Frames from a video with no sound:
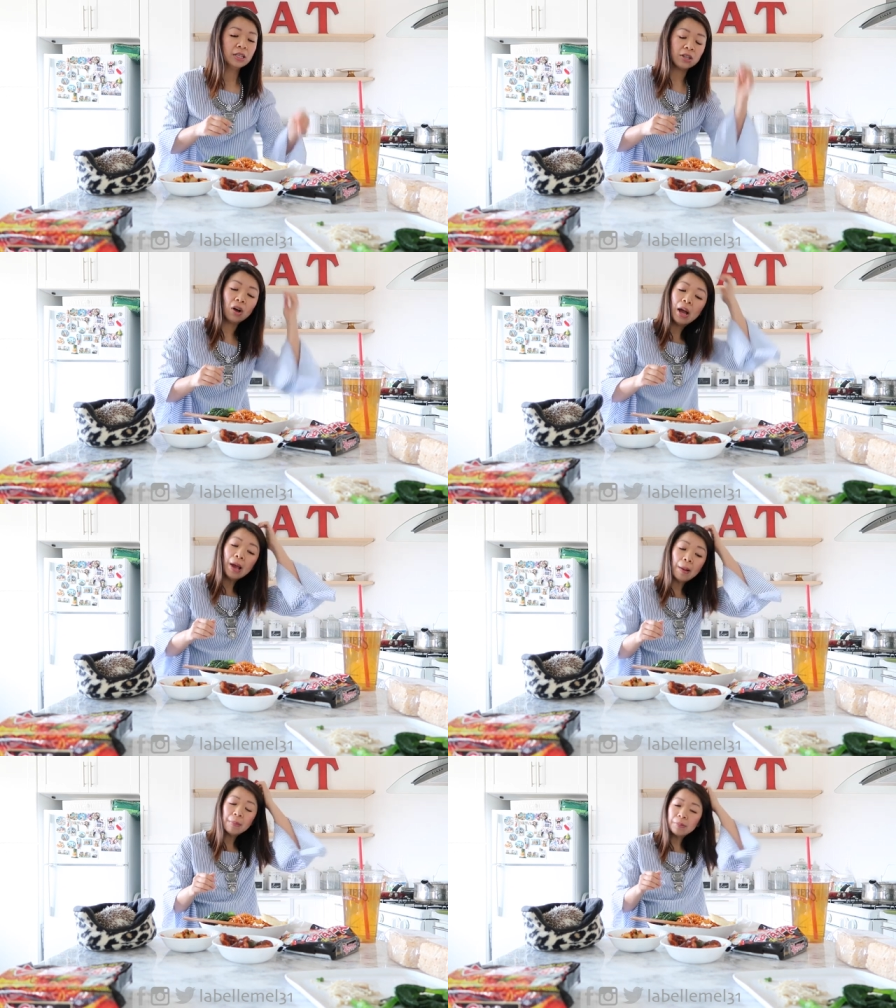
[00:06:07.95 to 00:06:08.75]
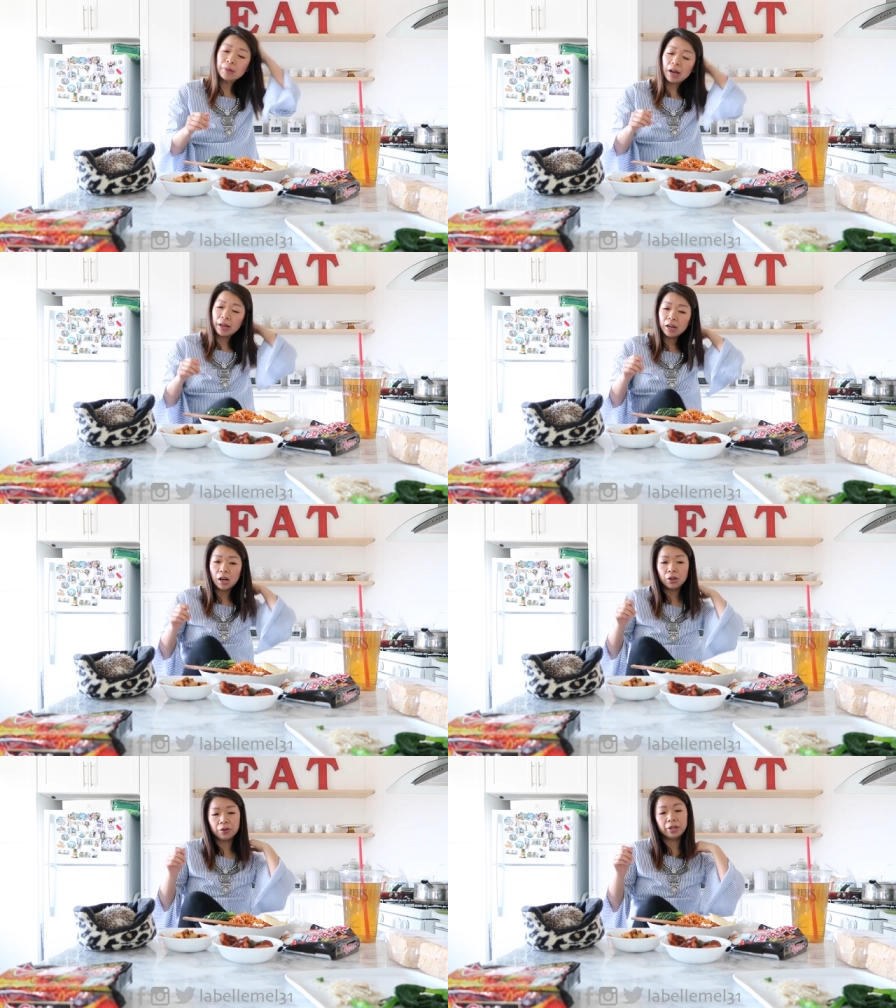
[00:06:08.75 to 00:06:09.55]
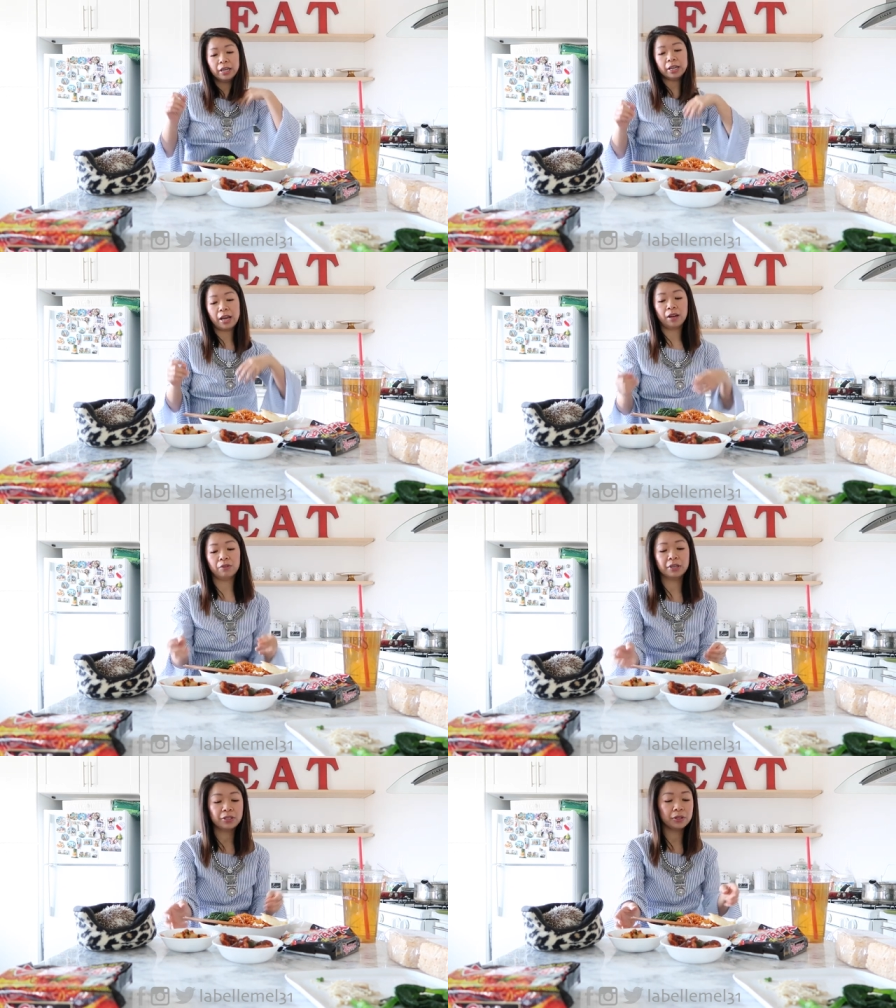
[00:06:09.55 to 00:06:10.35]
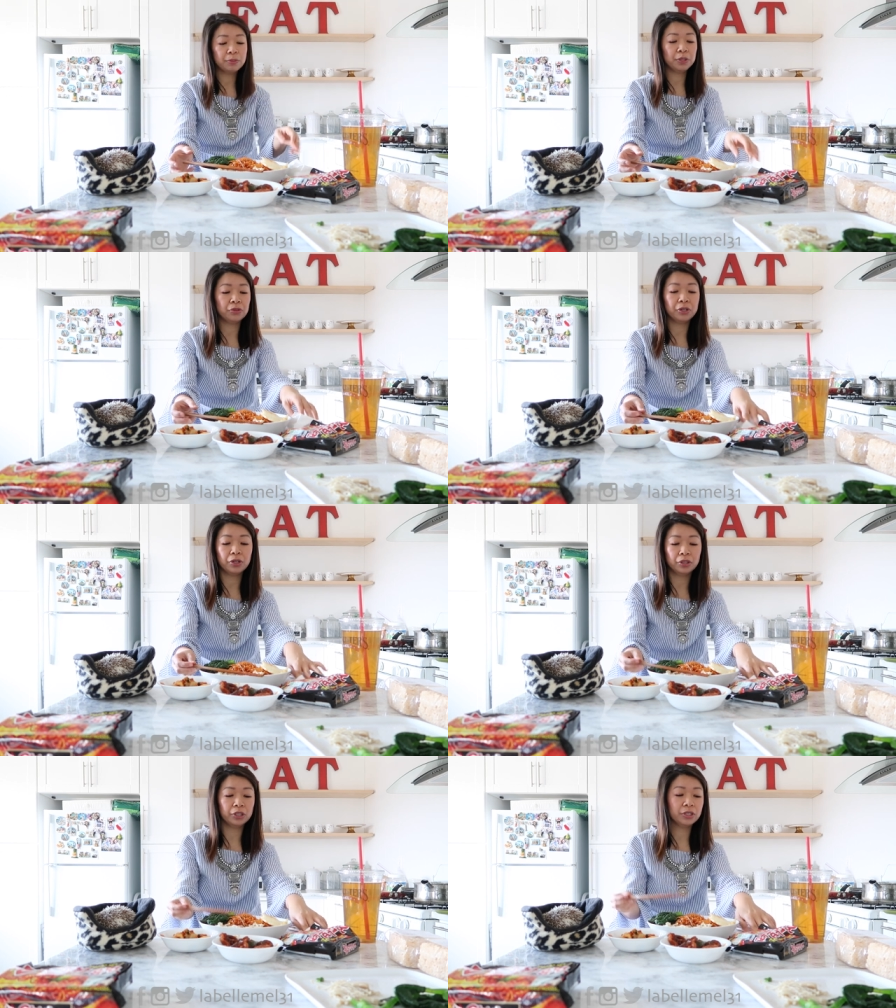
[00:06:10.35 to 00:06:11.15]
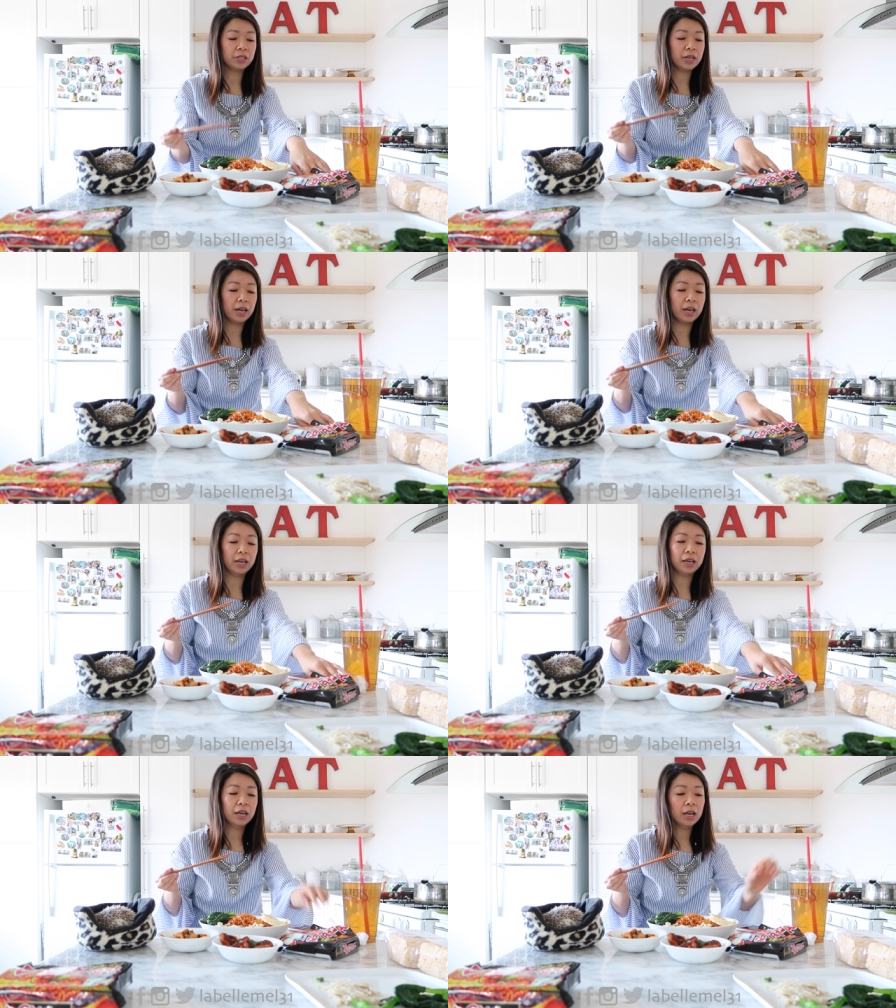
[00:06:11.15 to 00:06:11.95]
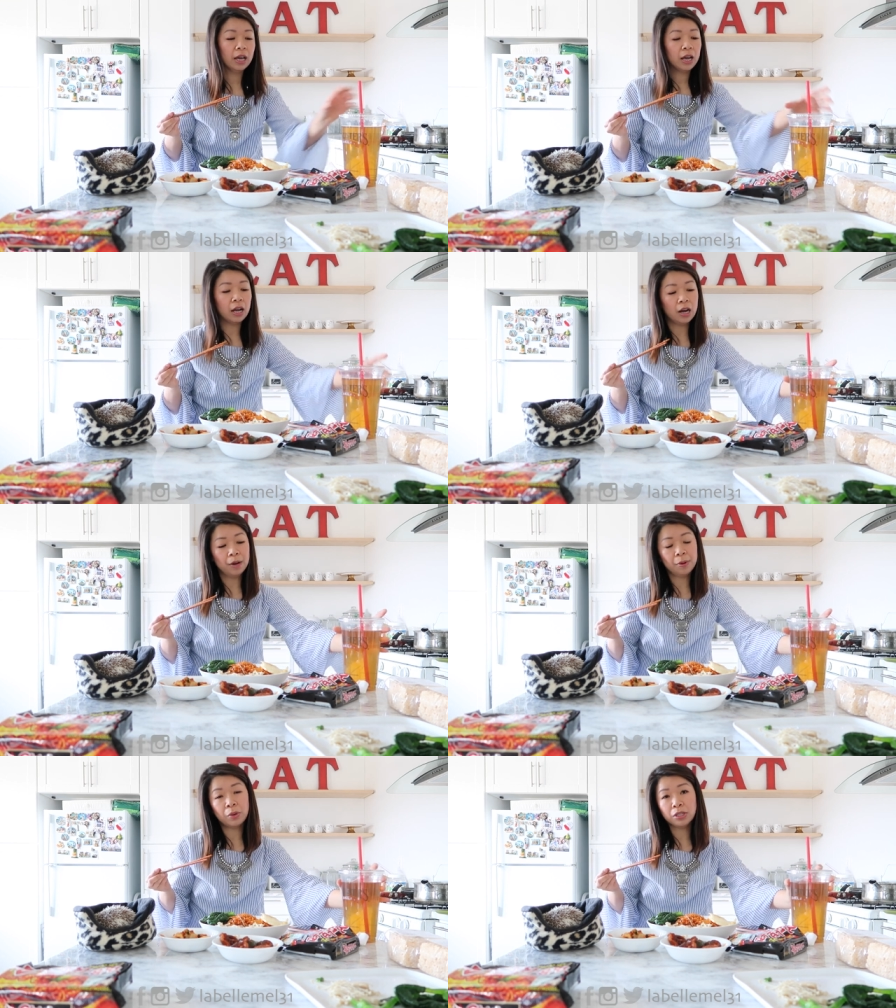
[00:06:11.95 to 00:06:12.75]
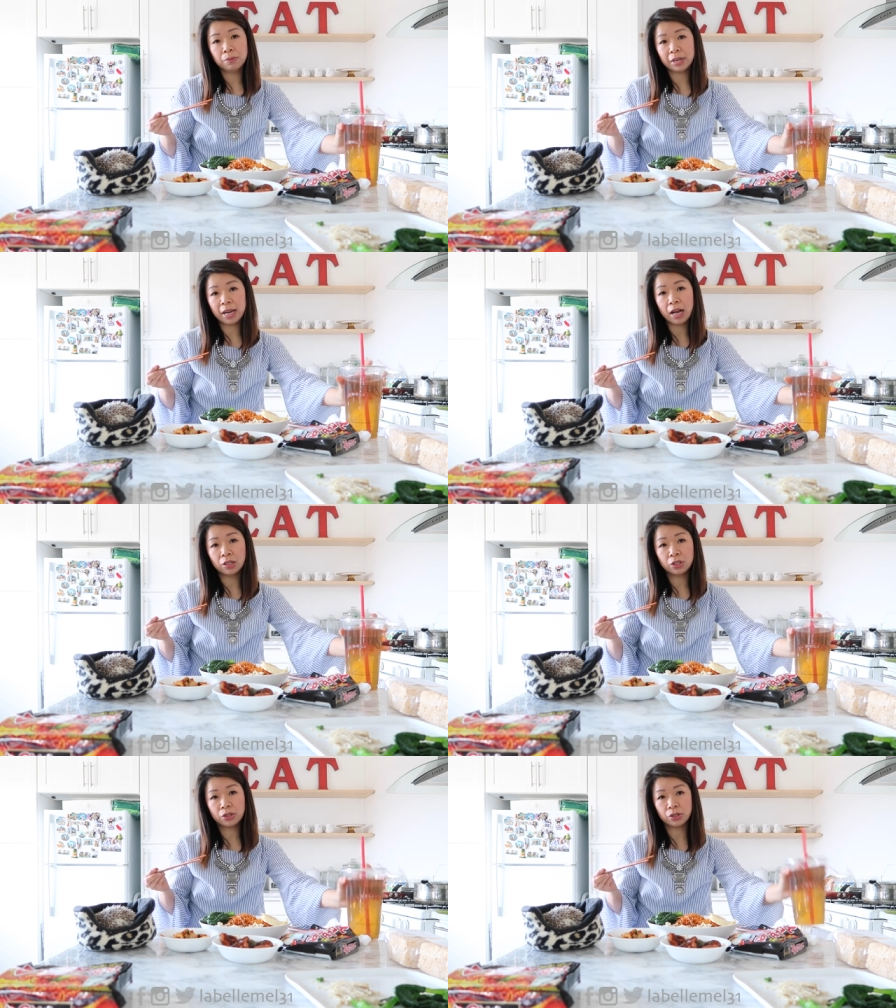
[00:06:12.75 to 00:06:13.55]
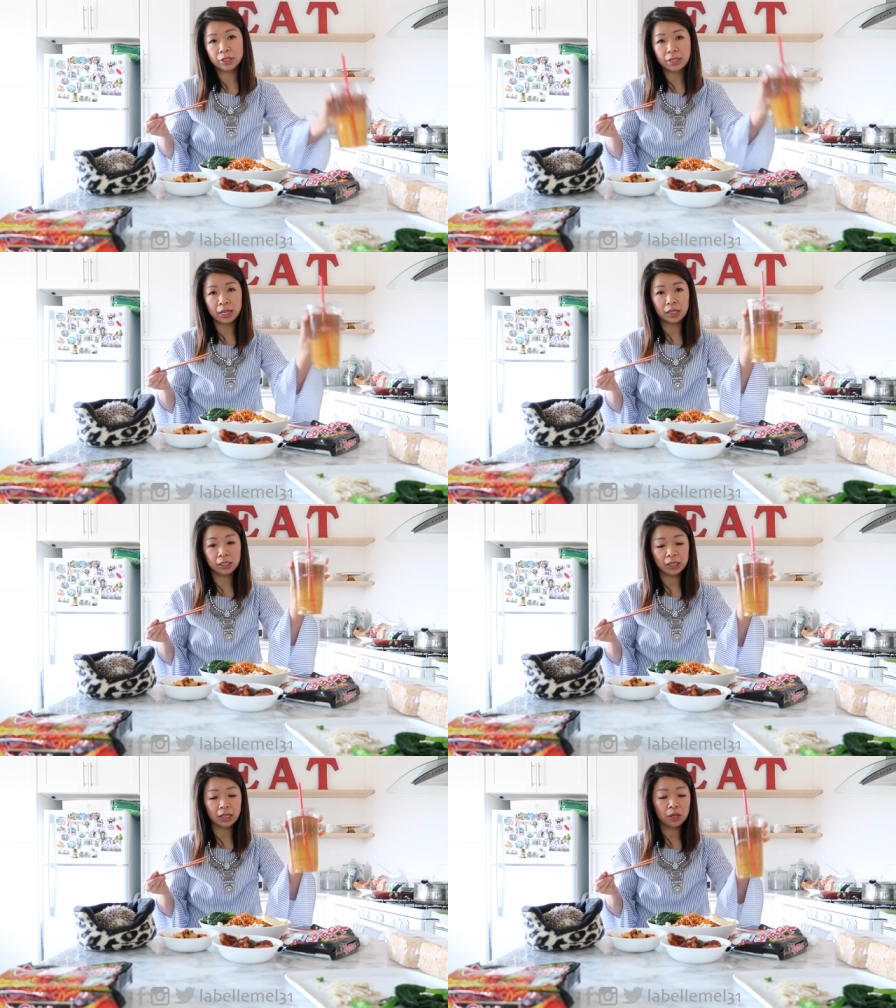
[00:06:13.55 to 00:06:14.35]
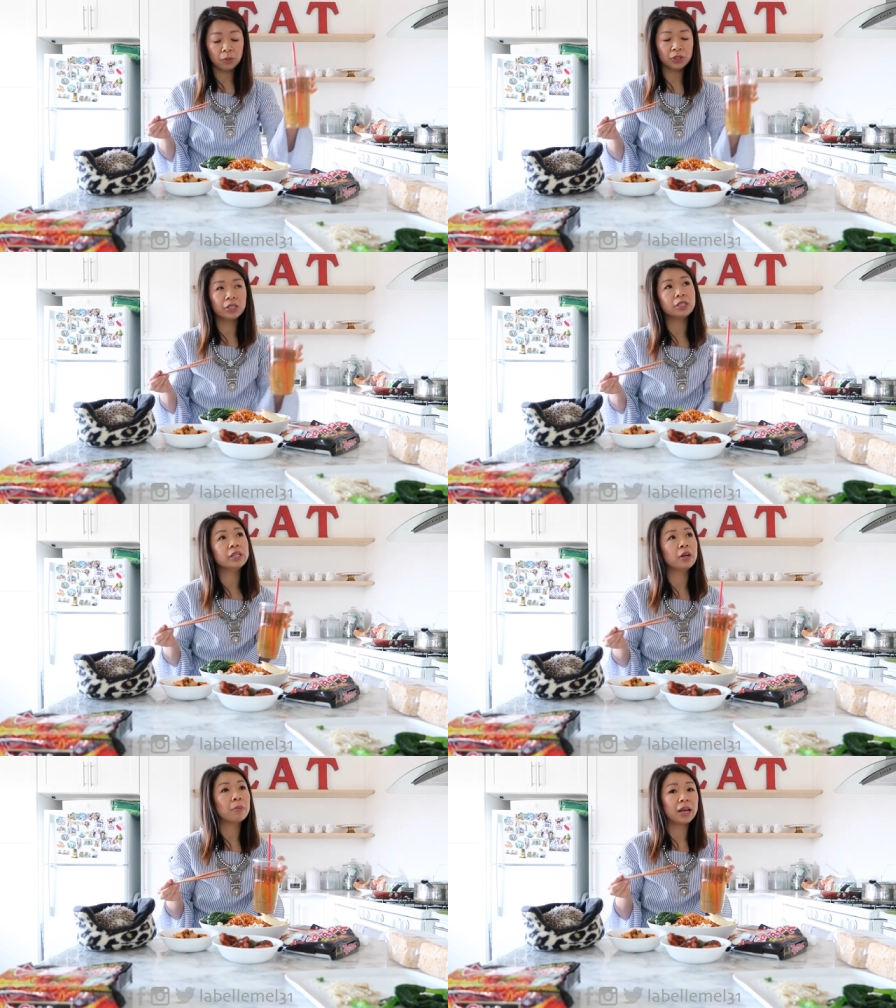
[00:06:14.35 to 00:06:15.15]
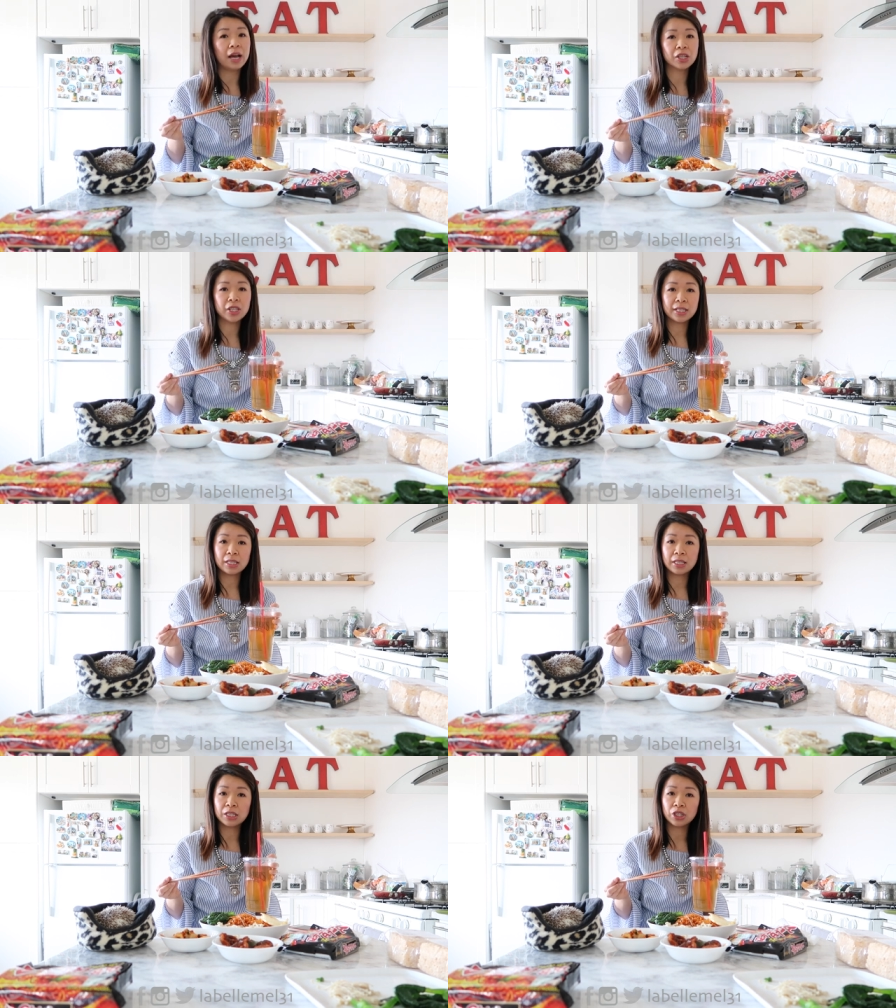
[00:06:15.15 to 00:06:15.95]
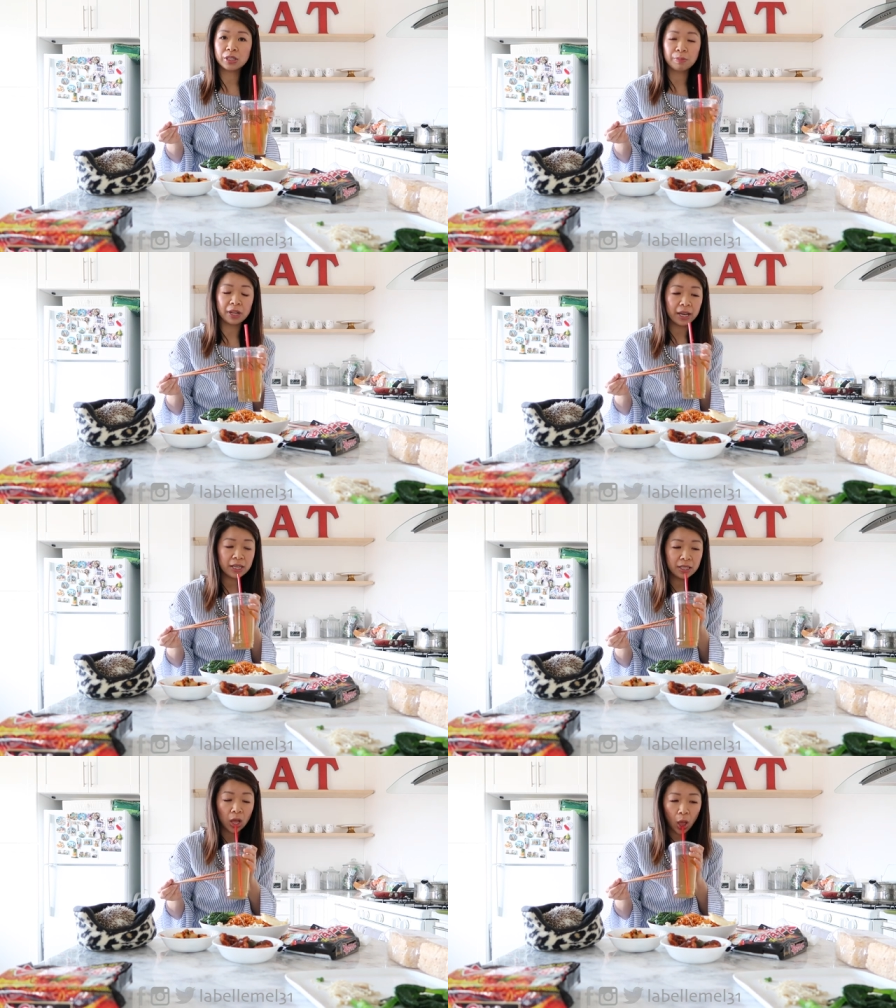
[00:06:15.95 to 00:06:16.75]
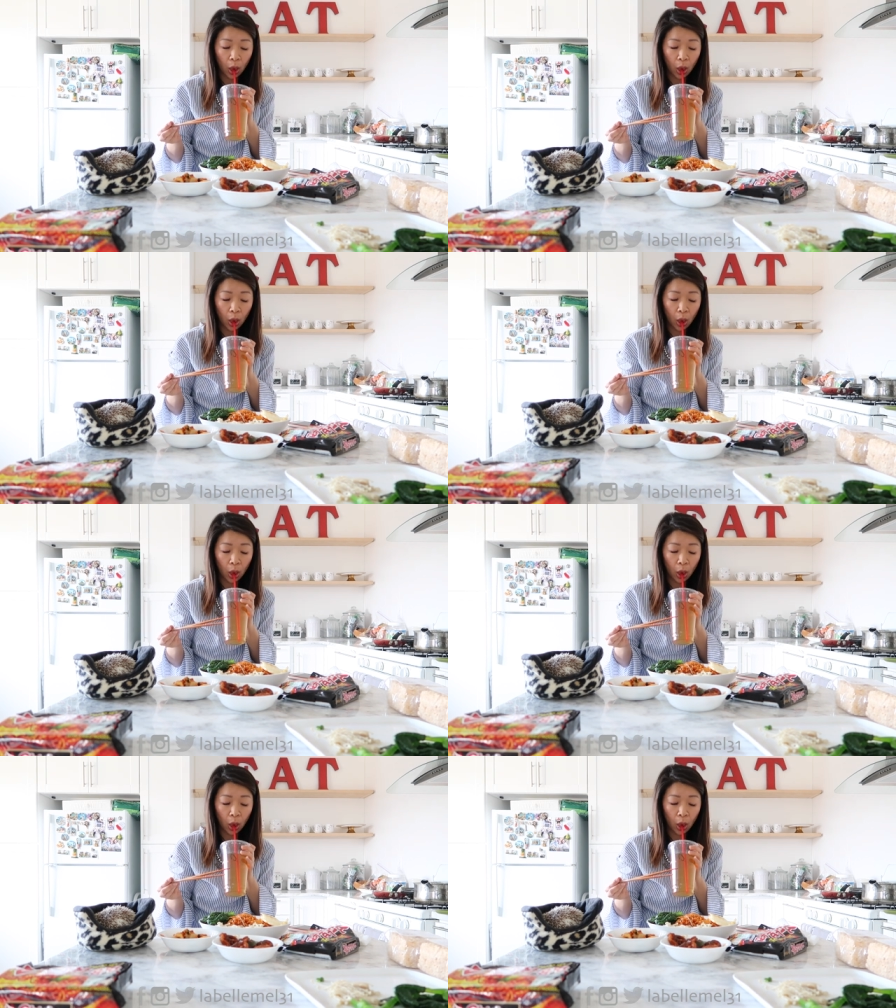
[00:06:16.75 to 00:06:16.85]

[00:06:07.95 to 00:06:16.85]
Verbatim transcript: So I am kind of hungry and I had a Rice Krispie treat earlier today. Um, I went to McAllister's Deli, which is near my lash esthetician's place.